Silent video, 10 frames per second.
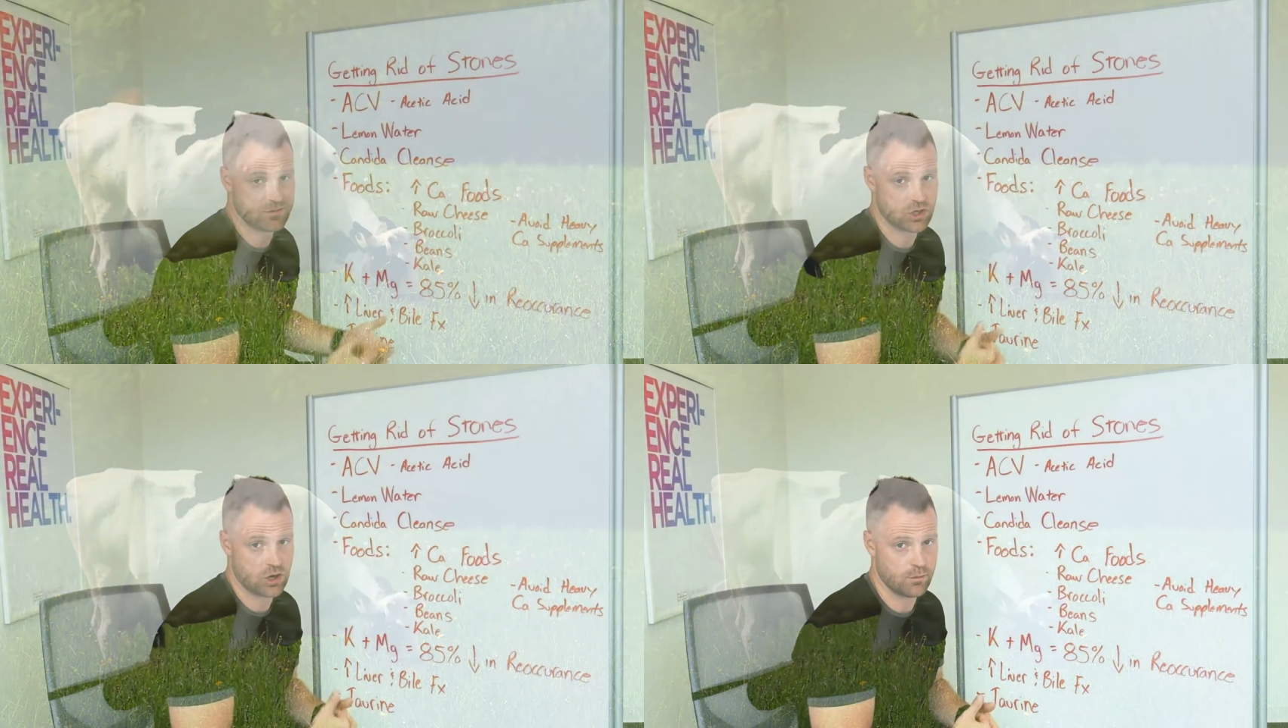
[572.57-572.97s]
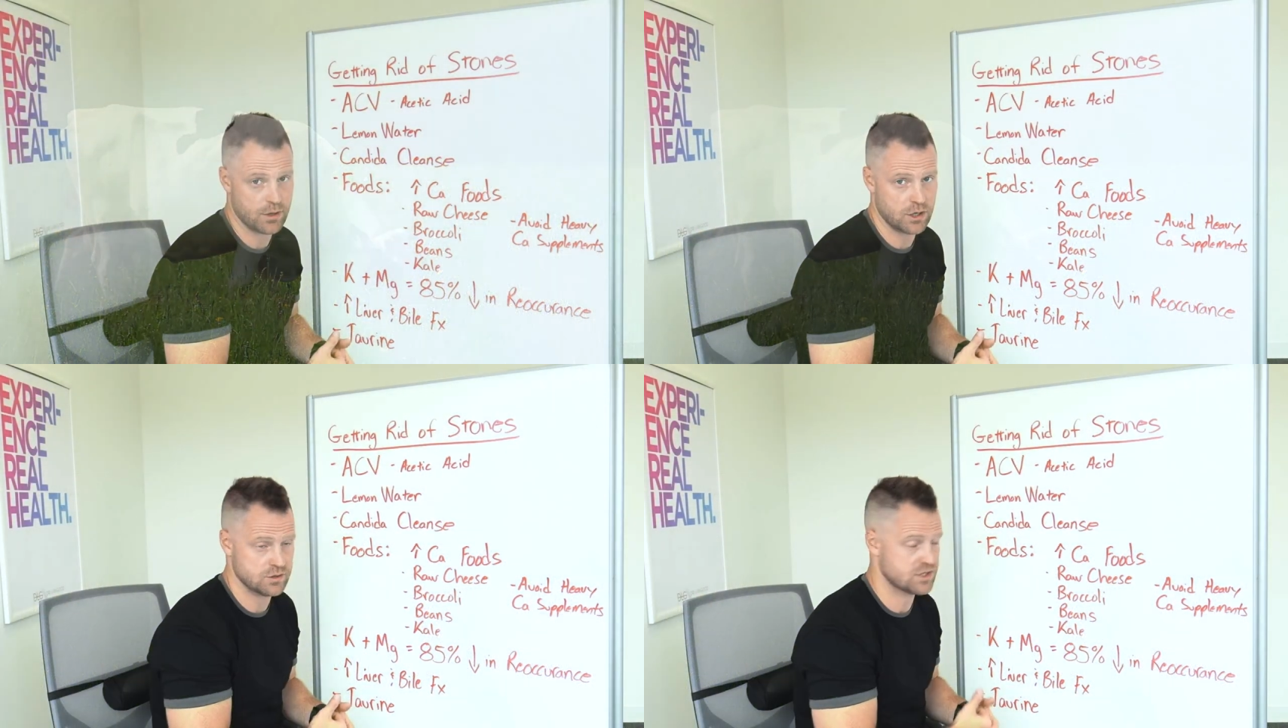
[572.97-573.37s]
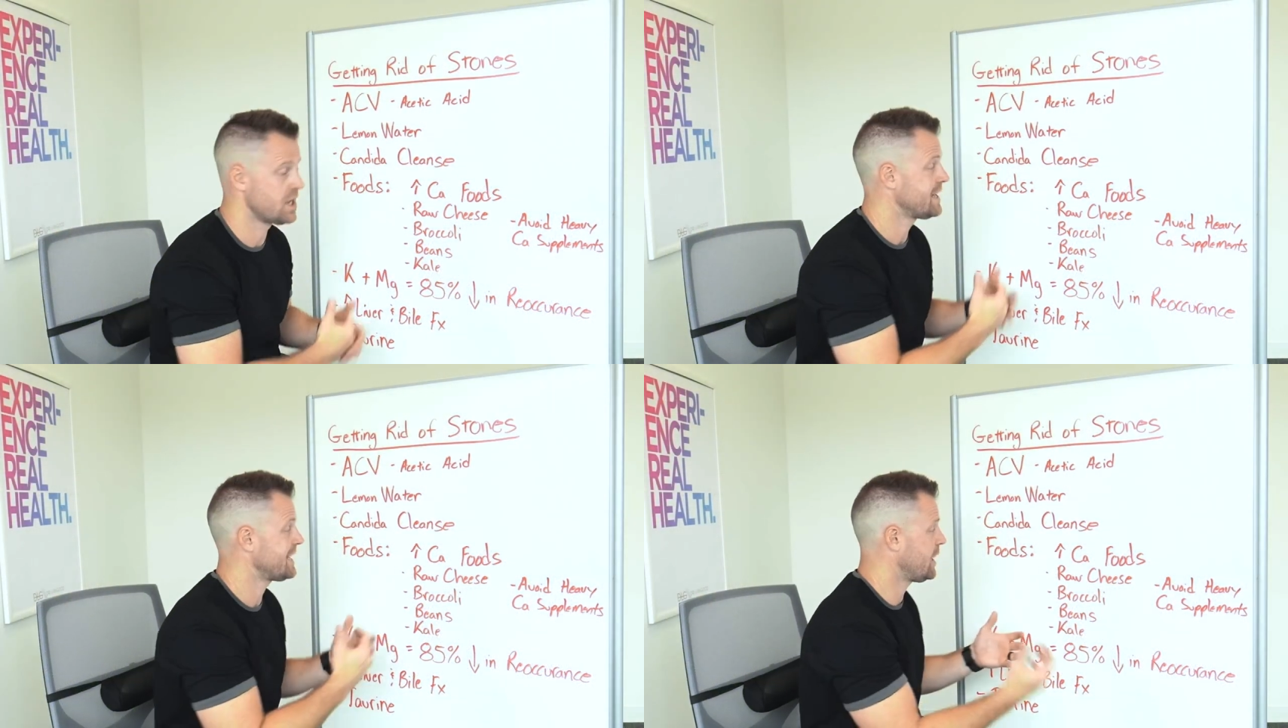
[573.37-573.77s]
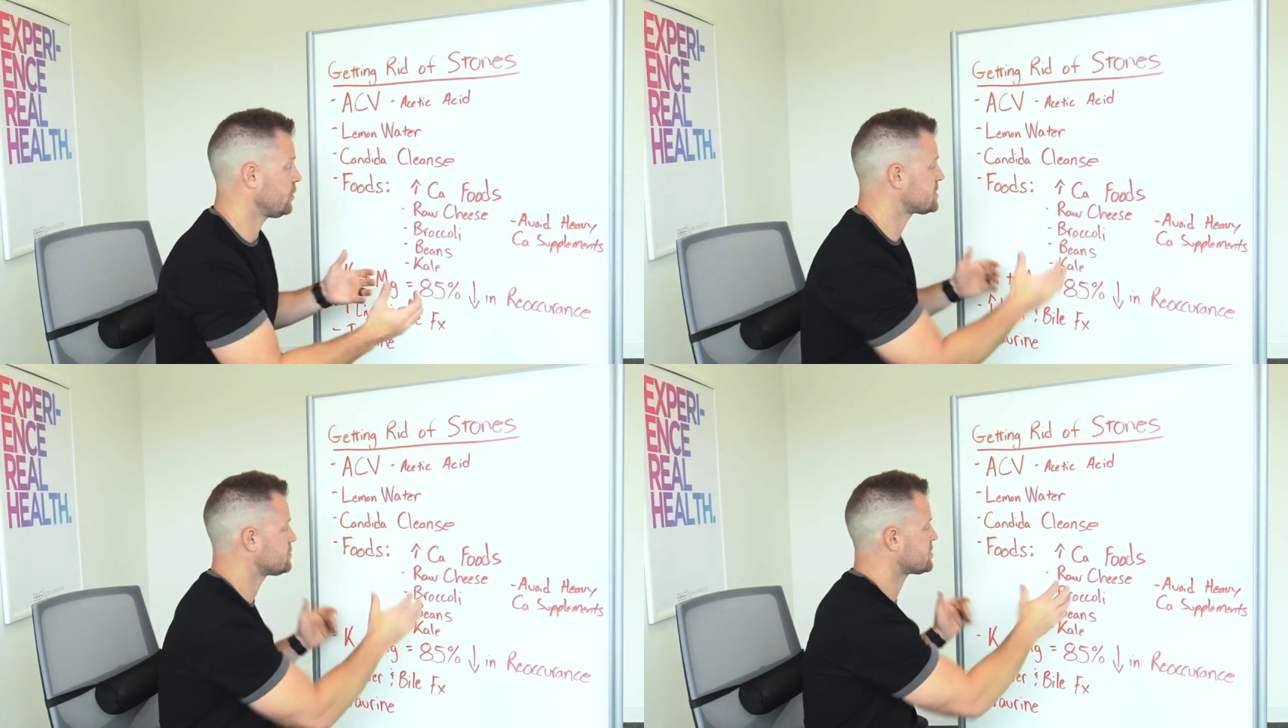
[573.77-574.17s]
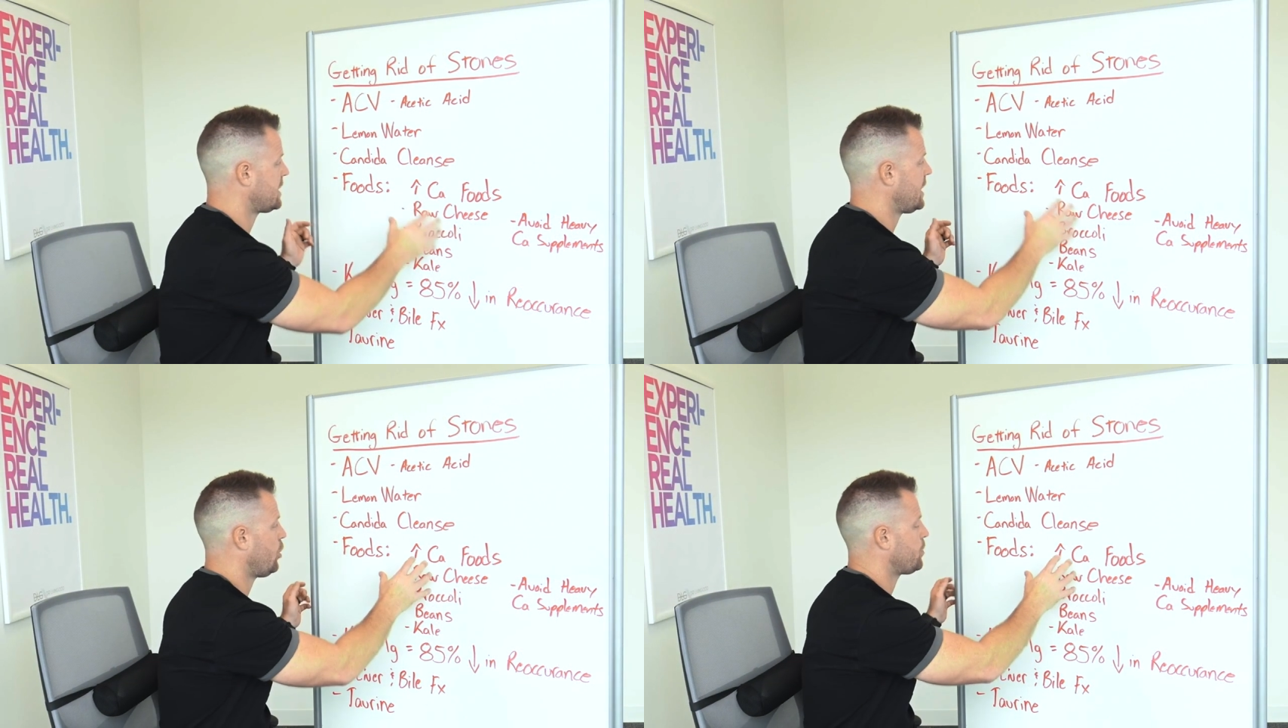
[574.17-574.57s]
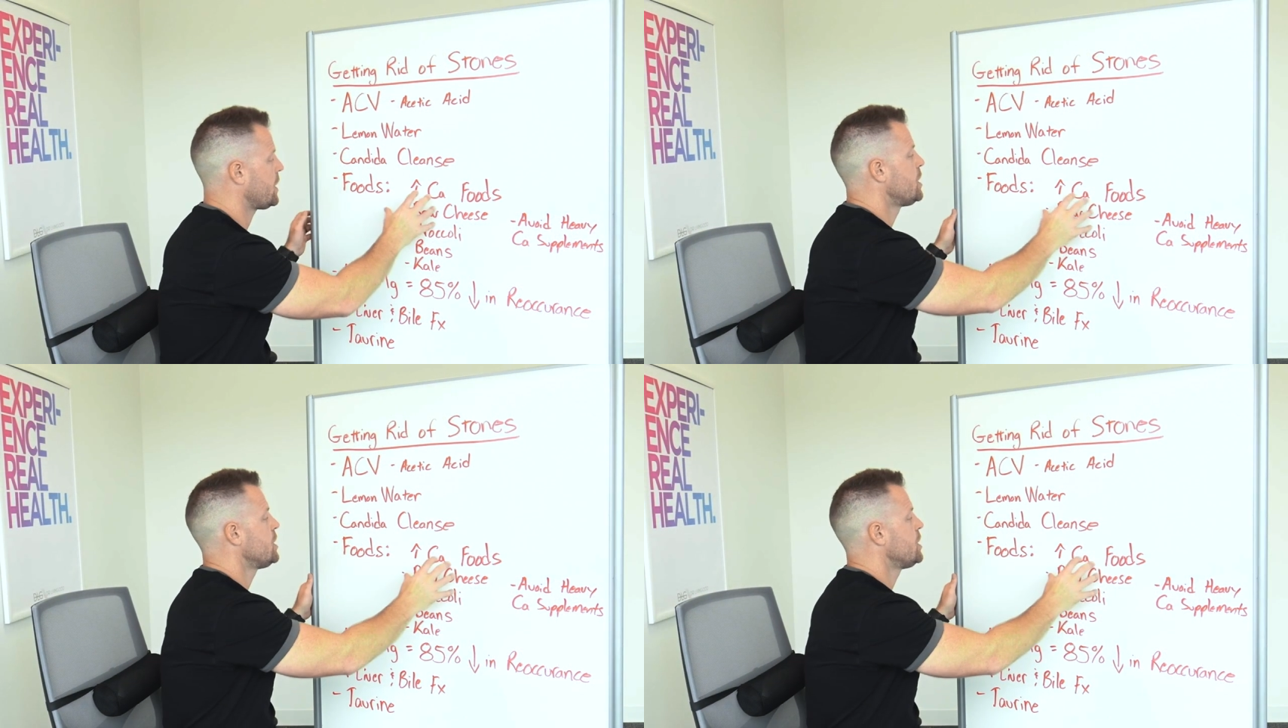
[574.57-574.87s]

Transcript: strong bones. Calcium is going to help